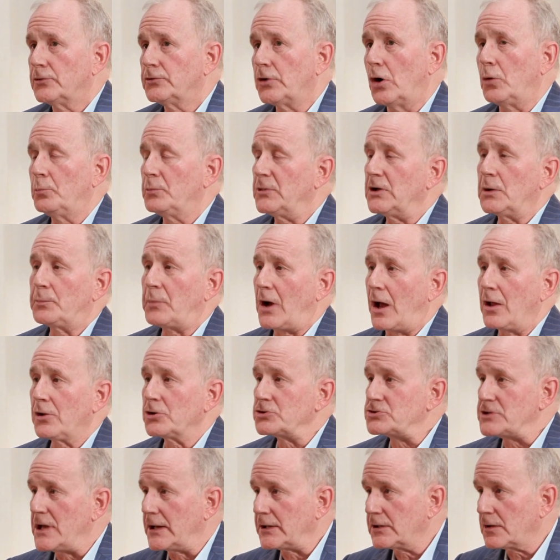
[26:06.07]
Don't be
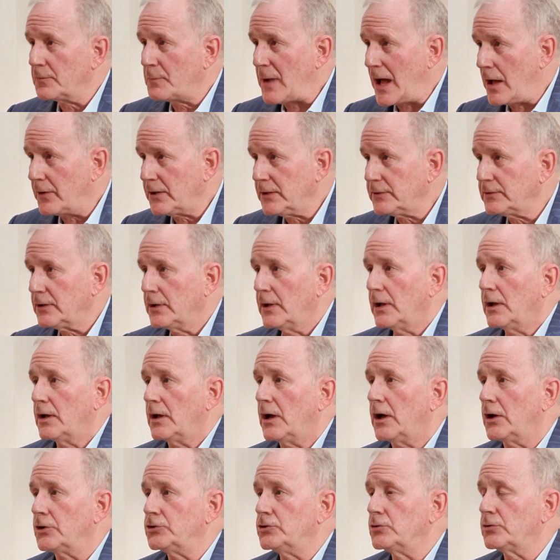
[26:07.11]
apologetic about it.
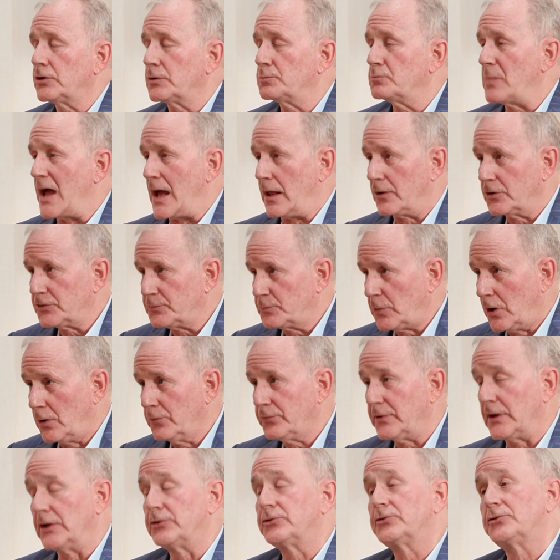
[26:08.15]
You can balance
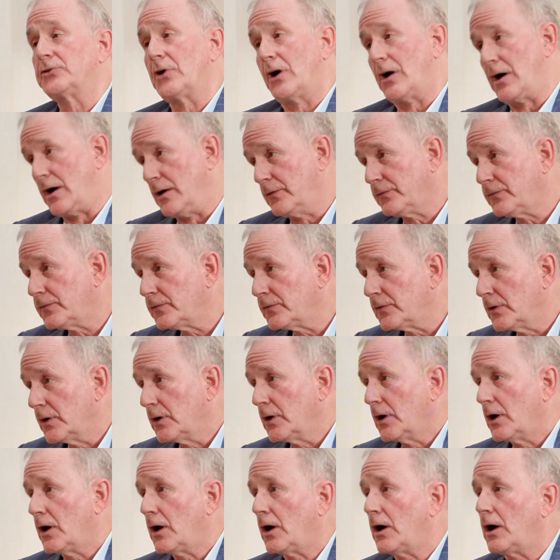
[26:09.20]
both. It's tough.
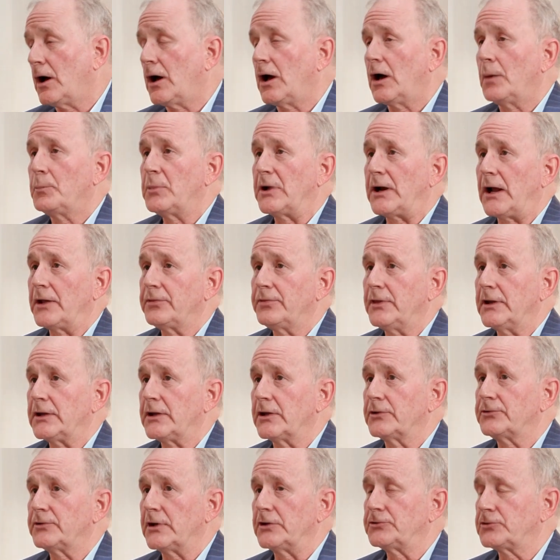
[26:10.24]
But I
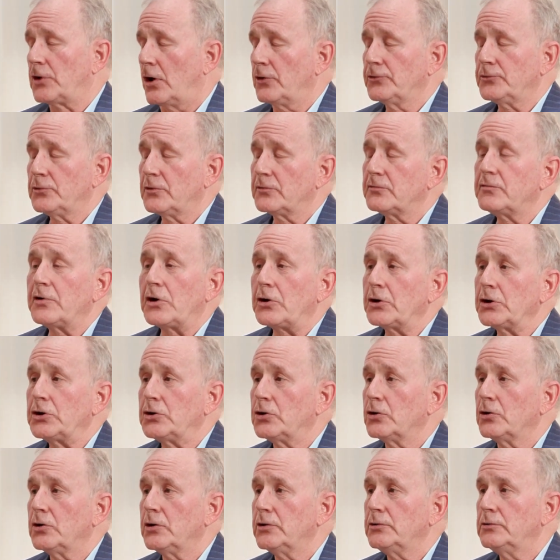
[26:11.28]
think it's also a very
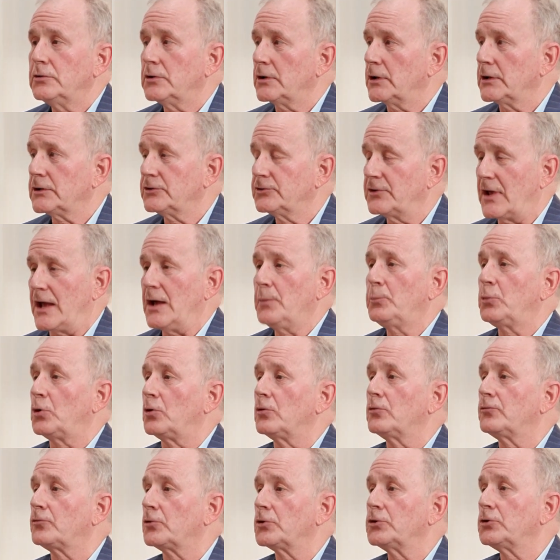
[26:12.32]
good
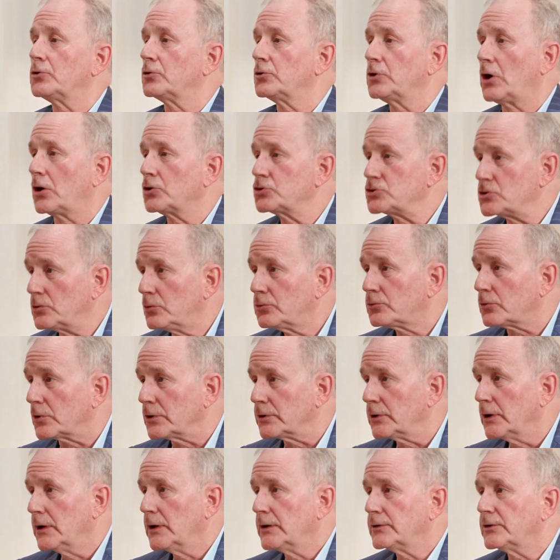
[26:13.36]
example for your young
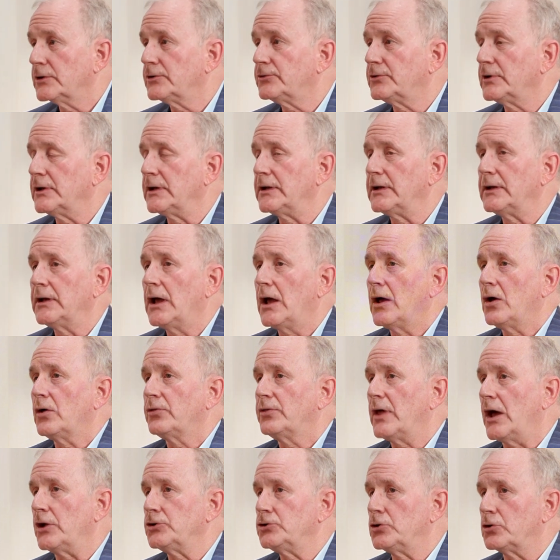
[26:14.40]
children to see
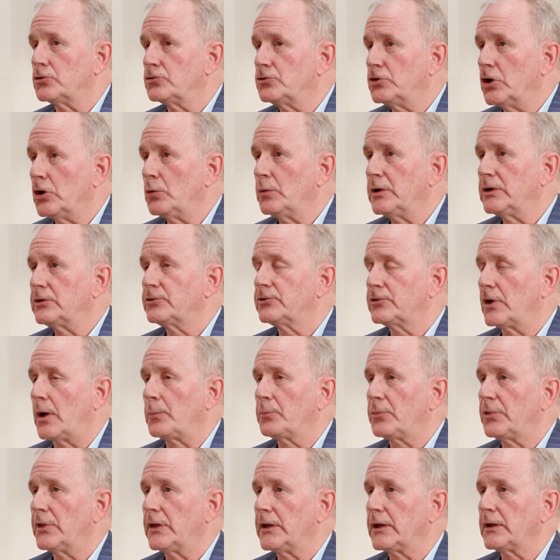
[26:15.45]
that you're doing
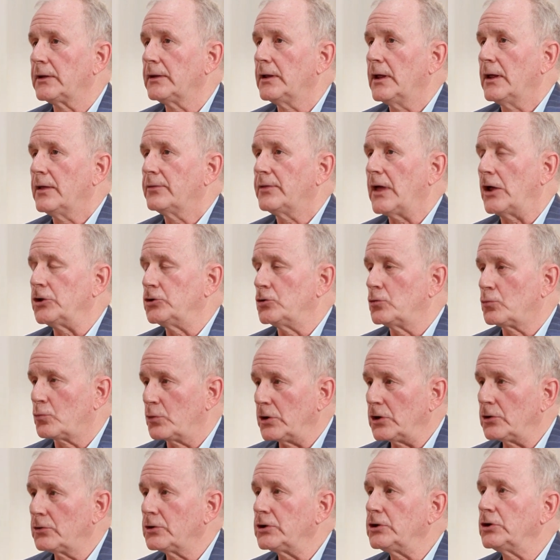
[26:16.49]
something that you
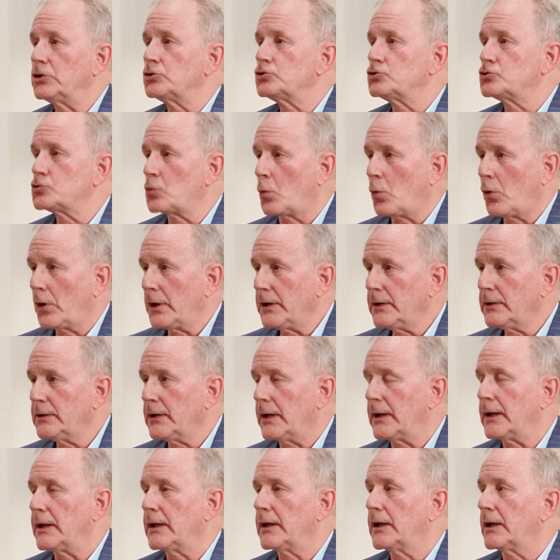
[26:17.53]
really enjoy
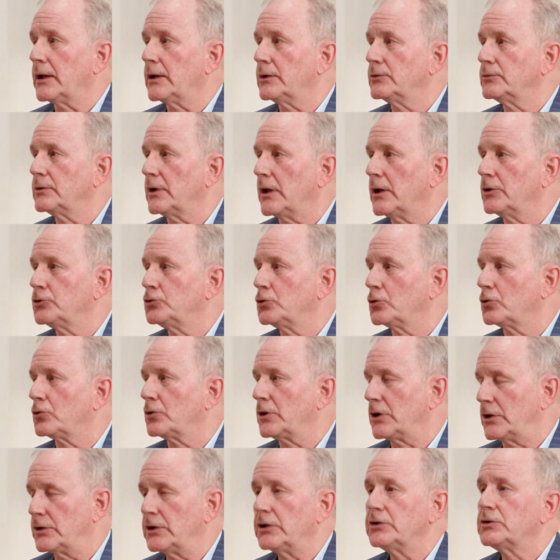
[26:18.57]
and
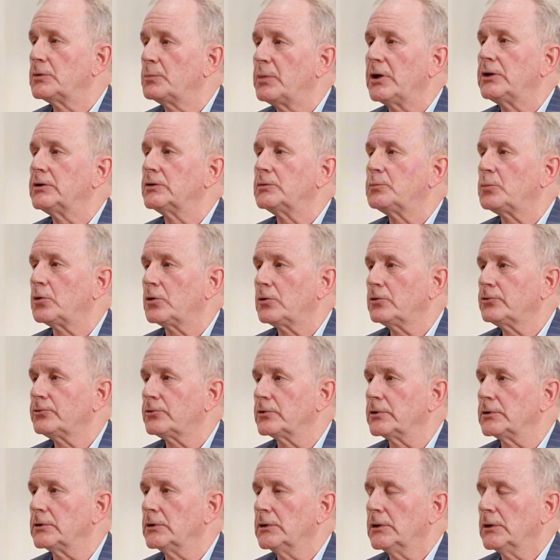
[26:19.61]
you're an independent
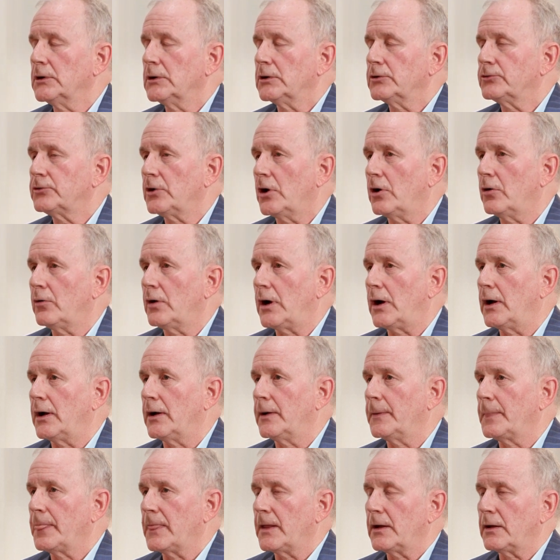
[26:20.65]
person. So
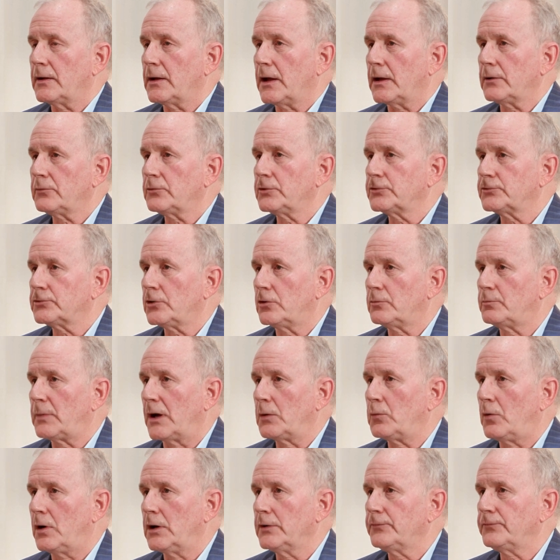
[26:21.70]
I always told
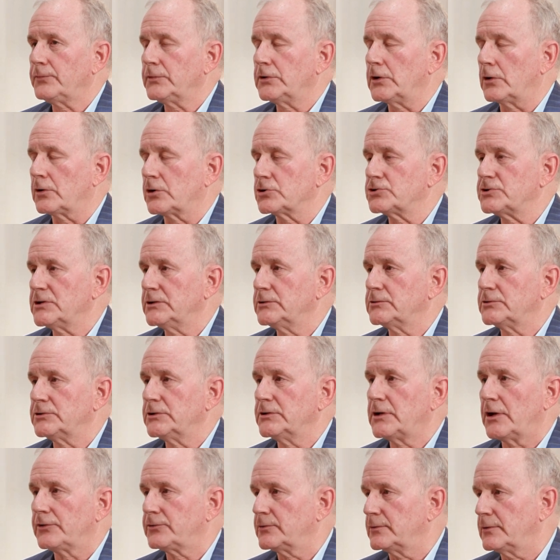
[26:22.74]
my wife, because
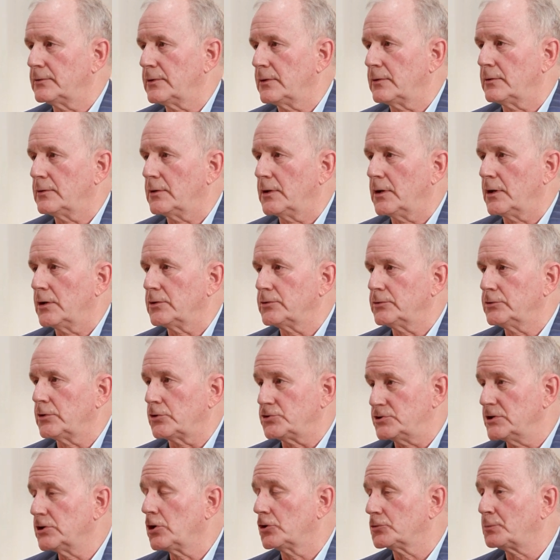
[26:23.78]
she doesn't,
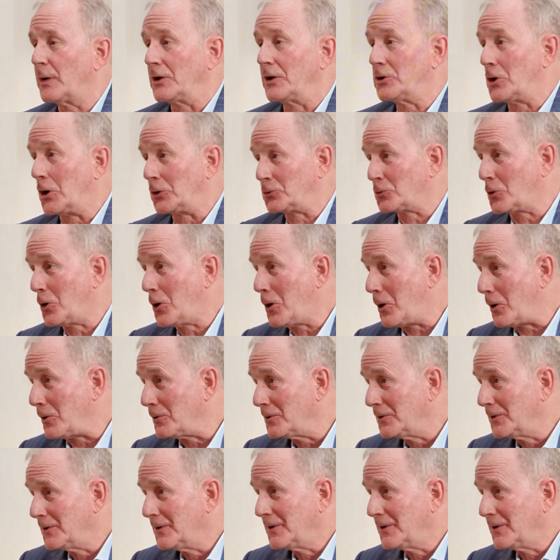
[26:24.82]
she goes by Dr. Hall.